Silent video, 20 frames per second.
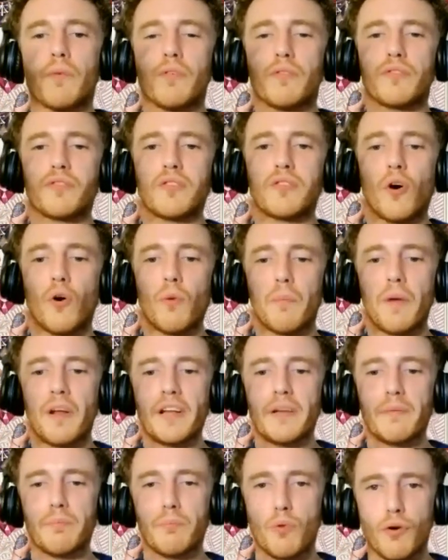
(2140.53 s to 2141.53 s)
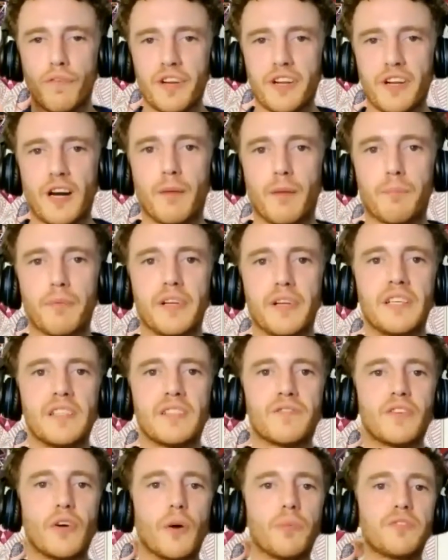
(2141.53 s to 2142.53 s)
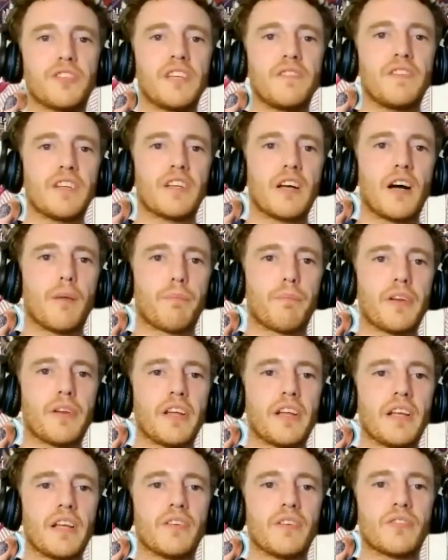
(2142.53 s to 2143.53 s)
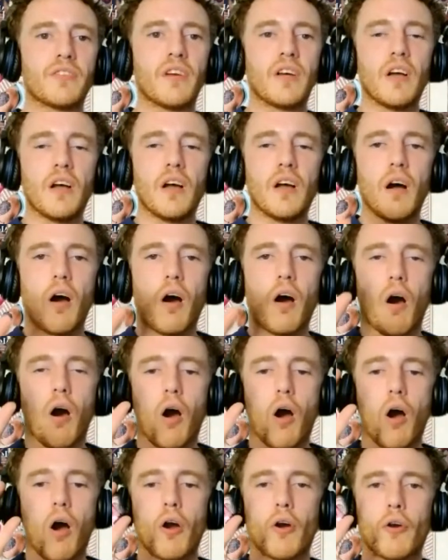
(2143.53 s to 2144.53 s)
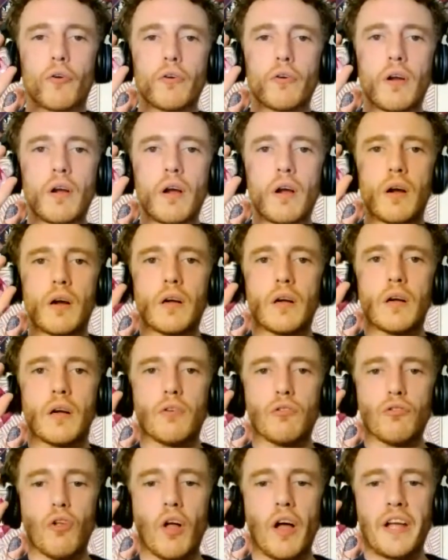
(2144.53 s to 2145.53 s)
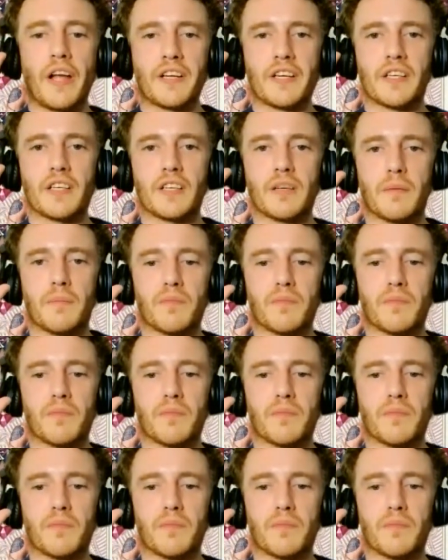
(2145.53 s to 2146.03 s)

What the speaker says: so many movie companies, film TV companies are like